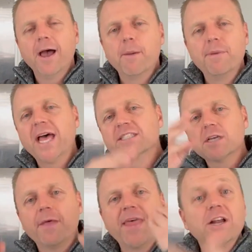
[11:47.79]
But
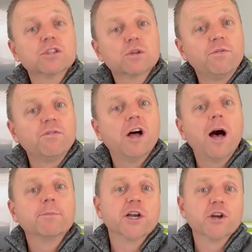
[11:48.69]
that also
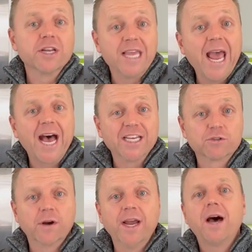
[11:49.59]
flops on your
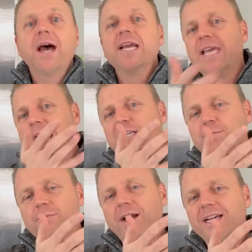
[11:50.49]
gas, right? High gas
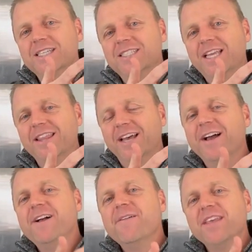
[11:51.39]
prices in
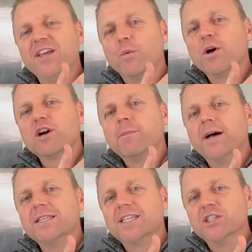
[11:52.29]
the winter
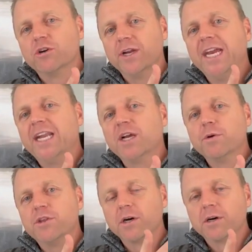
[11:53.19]
months as you're heating
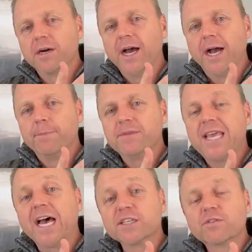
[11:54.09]
with your
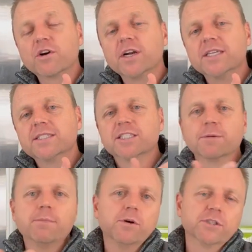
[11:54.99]
gas furnace, as
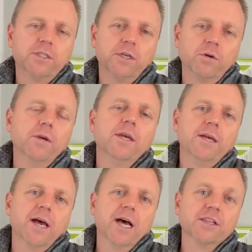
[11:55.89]
opposed to
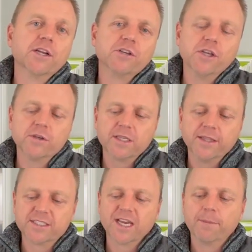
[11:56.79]
little use
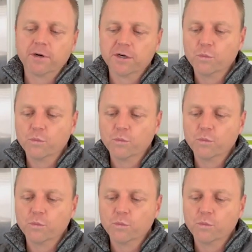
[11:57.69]
in the summer